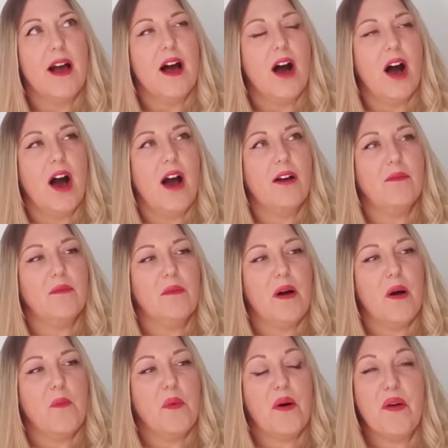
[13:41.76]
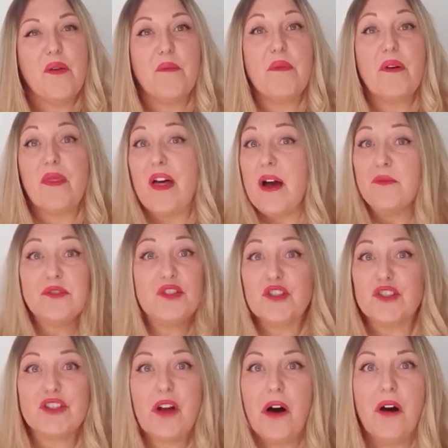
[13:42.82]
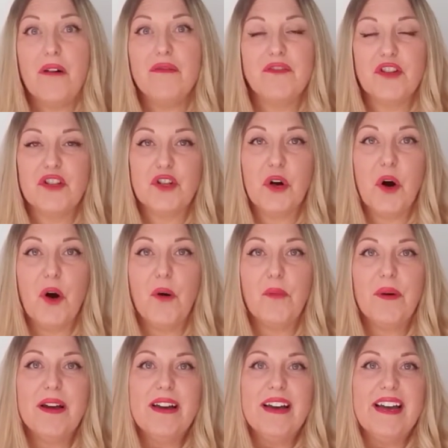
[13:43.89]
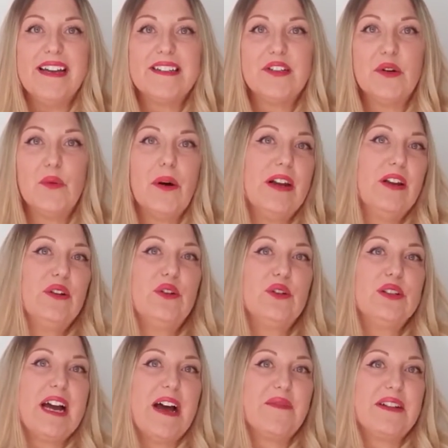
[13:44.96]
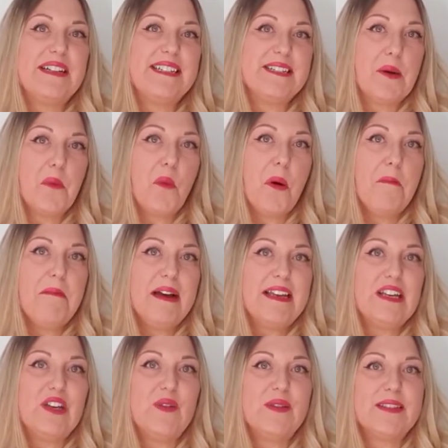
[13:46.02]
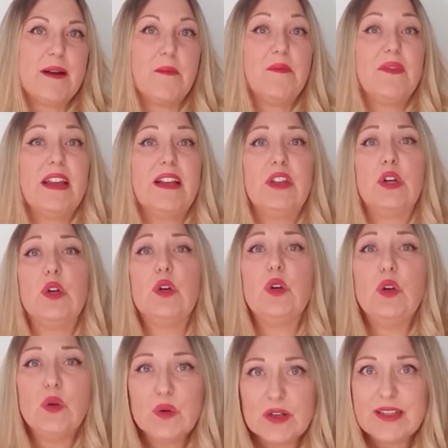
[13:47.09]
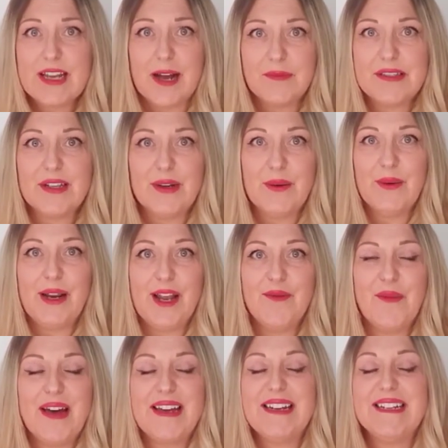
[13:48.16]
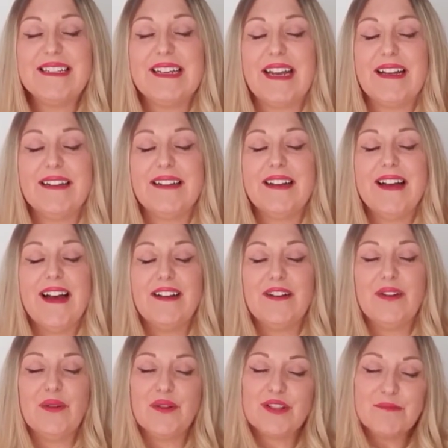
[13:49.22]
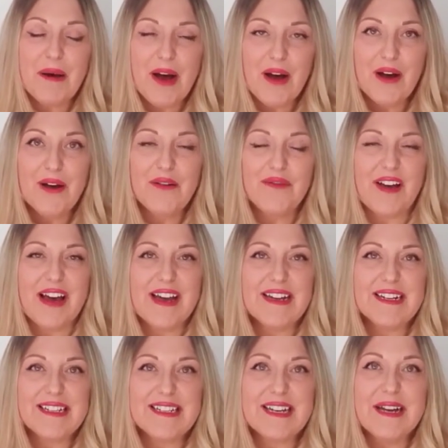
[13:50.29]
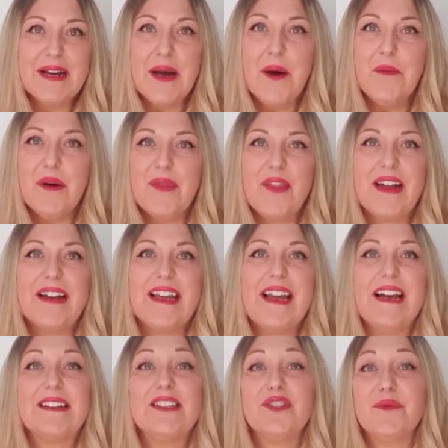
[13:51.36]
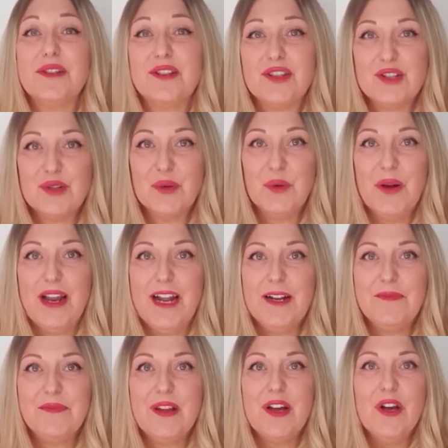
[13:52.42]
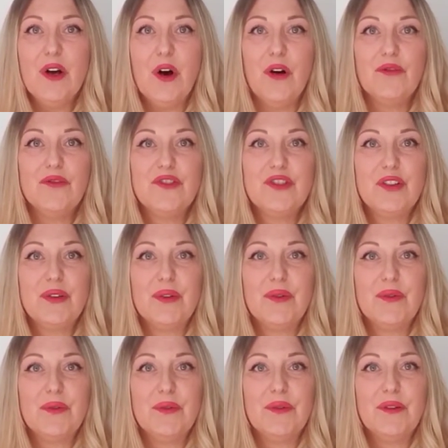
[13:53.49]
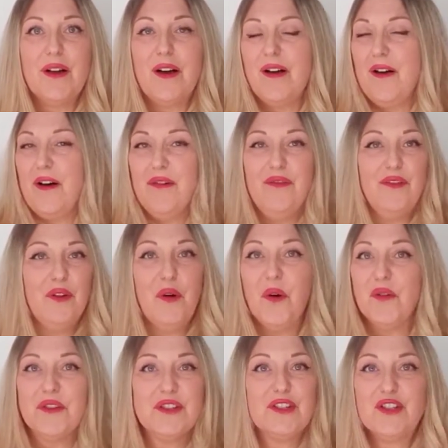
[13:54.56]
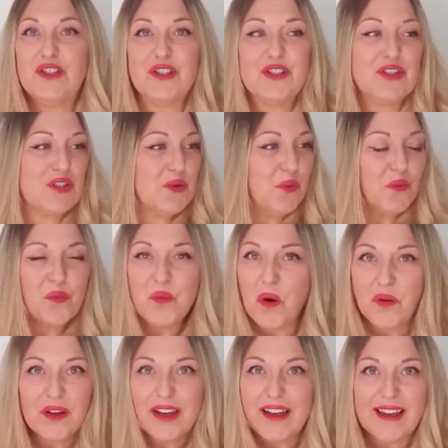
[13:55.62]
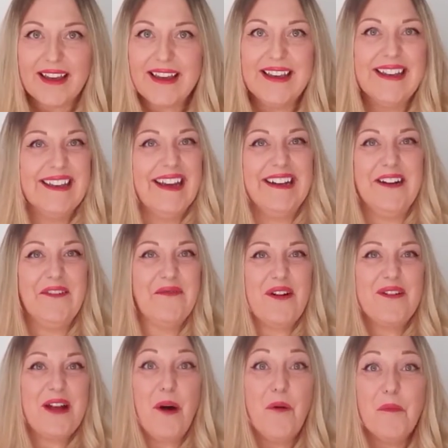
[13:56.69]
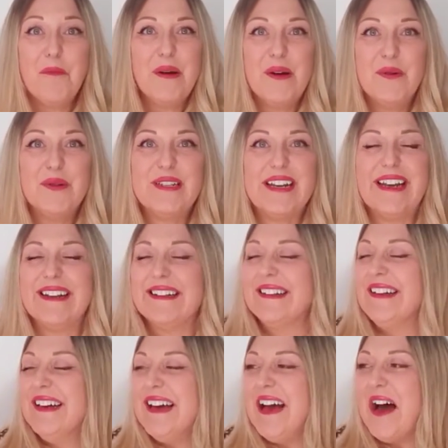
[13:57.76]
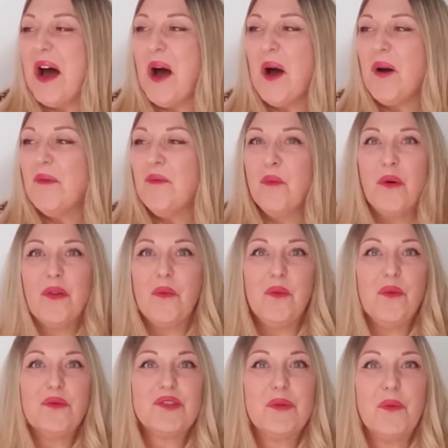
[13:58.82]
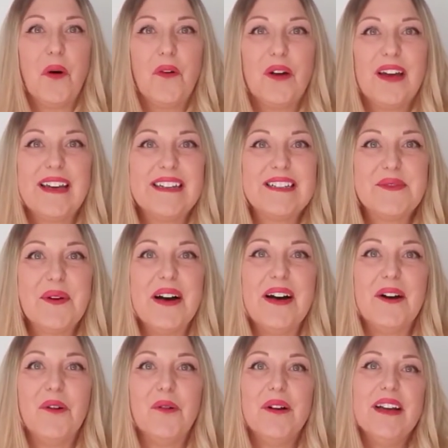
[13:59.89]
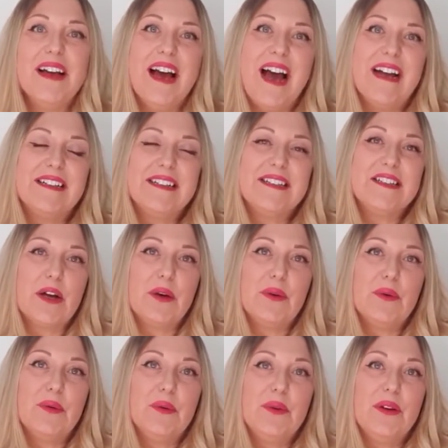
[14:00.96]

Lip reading: But that was just half the job. It's all well and good having someone make you something that looks absolutely amazing and looks perfect, but then he has to install it onto a floor that's just wonky and a very old building, where the walls are wonky as well. And so